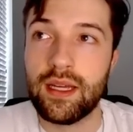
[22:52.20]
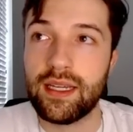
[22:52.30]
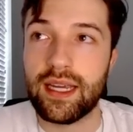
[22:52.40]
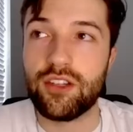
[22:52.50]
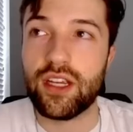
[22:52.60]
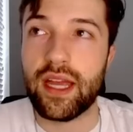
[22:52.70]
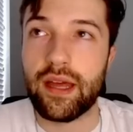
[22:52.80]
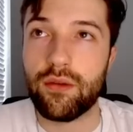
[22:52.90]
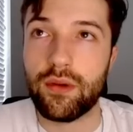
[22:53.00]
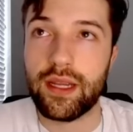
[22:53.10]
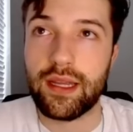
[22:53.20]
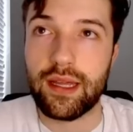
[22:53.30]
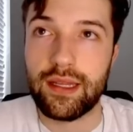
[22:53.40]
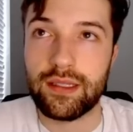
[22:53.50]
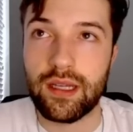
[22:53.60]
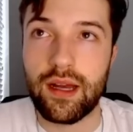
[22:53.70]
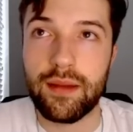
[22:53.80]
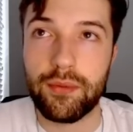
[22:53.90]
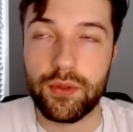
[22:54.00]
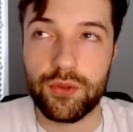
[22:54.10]
K J Henry, he's a
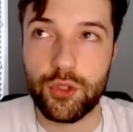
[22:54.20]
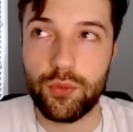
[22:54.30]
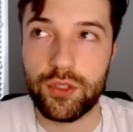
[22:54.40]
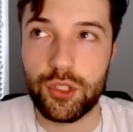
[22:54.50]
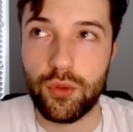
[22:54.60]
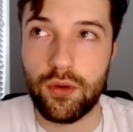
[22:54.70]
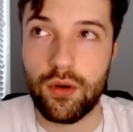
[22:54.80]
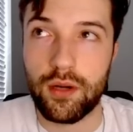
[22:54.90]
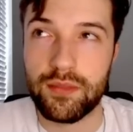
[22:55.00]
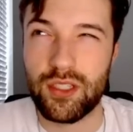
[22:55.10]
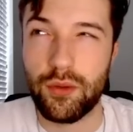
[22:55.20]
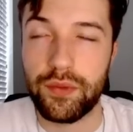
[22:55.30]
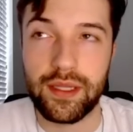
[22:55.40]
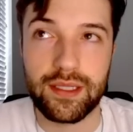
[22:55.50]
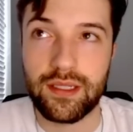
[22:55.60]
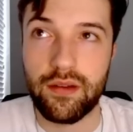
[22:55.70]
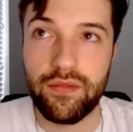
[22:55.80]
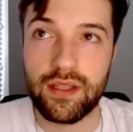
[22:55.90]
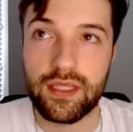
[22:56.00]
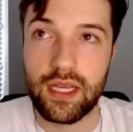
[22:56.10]
high producer with short arms. Don't think that's going to
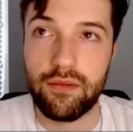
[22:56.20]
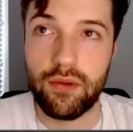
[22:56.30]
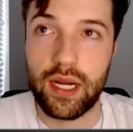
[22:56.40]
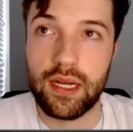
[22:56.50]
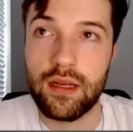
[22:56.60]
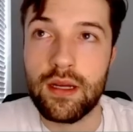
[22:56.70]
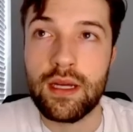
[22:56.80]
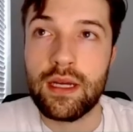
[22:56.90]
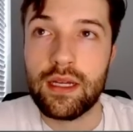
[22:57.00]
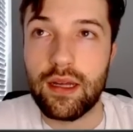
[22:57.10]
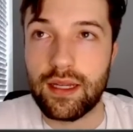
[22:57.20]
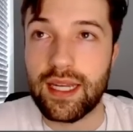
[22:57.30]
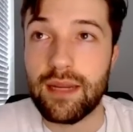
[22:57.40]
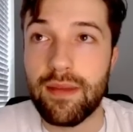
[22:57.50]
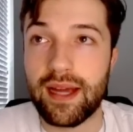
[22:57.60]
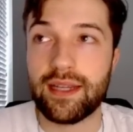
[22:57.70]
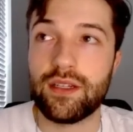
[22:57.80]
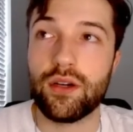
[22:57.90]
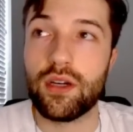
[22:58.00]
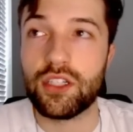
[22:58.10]
fit San Fran. Uh, Kenny
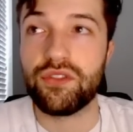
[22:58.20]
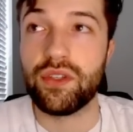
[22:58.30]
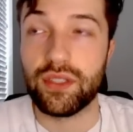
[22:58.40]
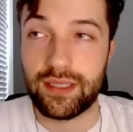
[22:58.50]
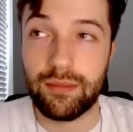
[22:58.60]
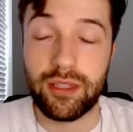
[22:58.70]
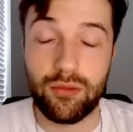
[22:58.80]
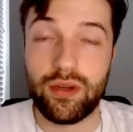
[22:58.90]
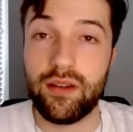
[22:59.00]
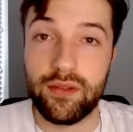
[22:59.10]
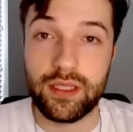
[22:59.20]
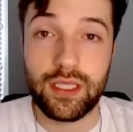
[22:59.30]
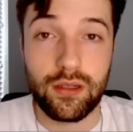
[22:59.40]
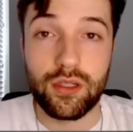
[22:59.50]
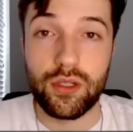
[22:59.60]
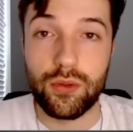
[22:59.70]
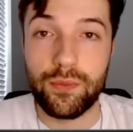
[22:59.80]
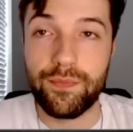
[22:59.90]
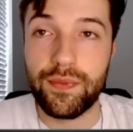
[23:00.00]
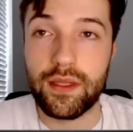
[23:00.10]
McIntosh feels like something the Ravens could
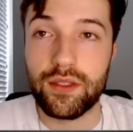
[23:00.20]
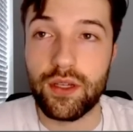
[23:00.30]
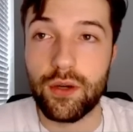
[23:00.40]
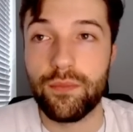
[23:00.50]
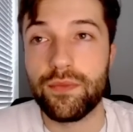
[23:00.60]
do, so